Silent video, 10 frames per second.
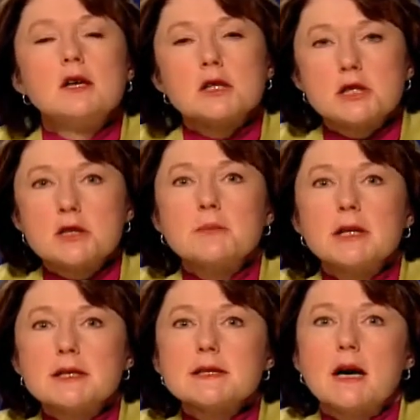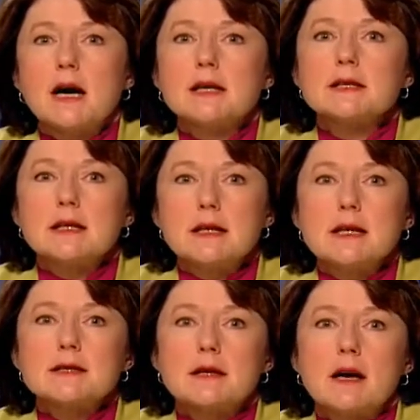should be assigned
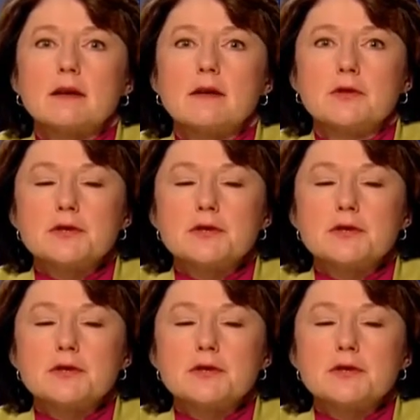ESI Level